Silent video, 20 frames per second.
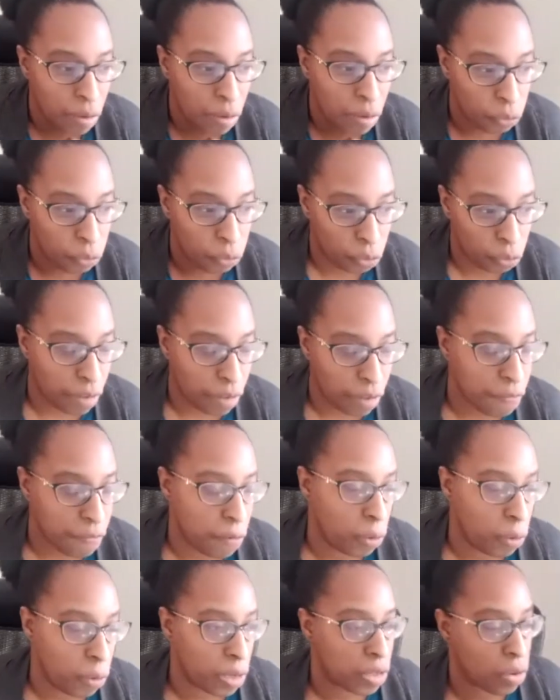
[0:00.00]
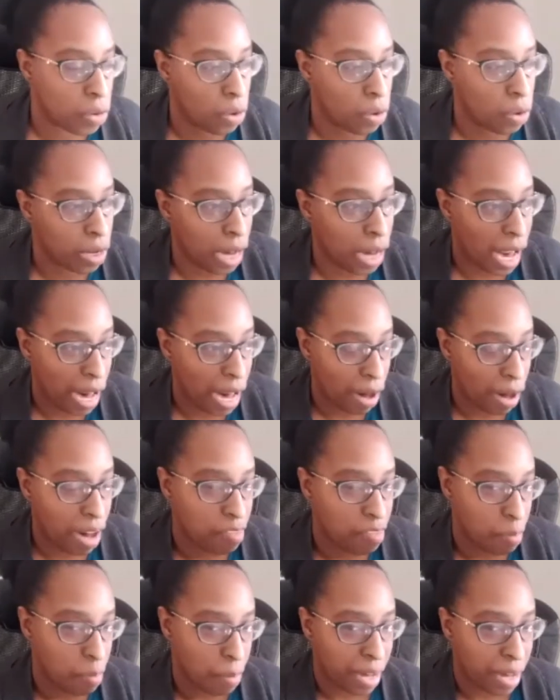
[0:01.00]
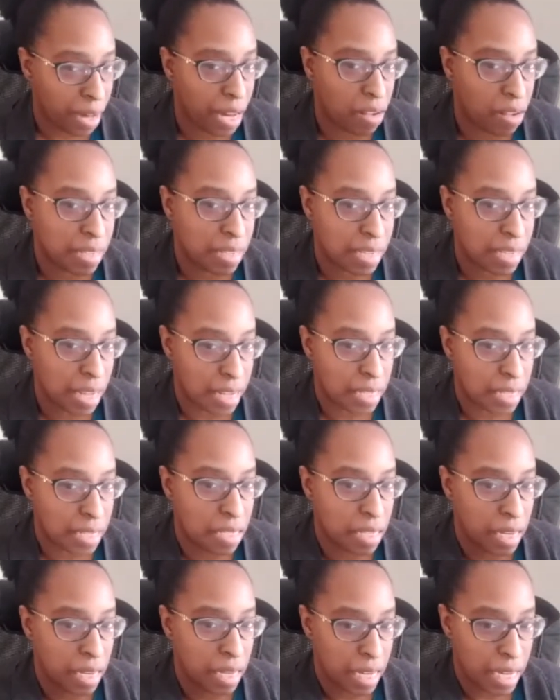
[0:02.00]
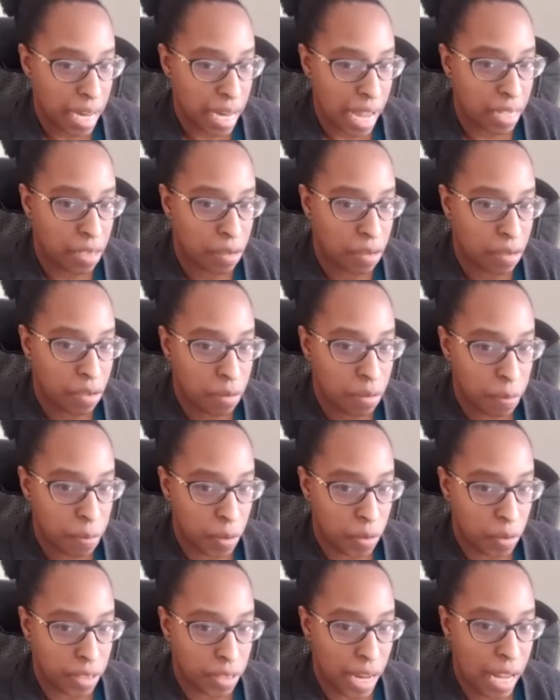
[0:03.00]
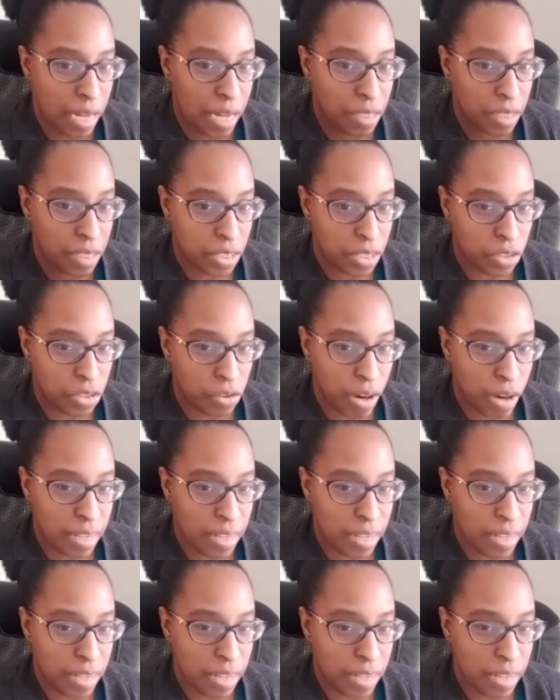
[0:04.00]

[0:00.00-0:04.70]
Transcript: really focused on how everybody else does it to connect to spirituality and stress.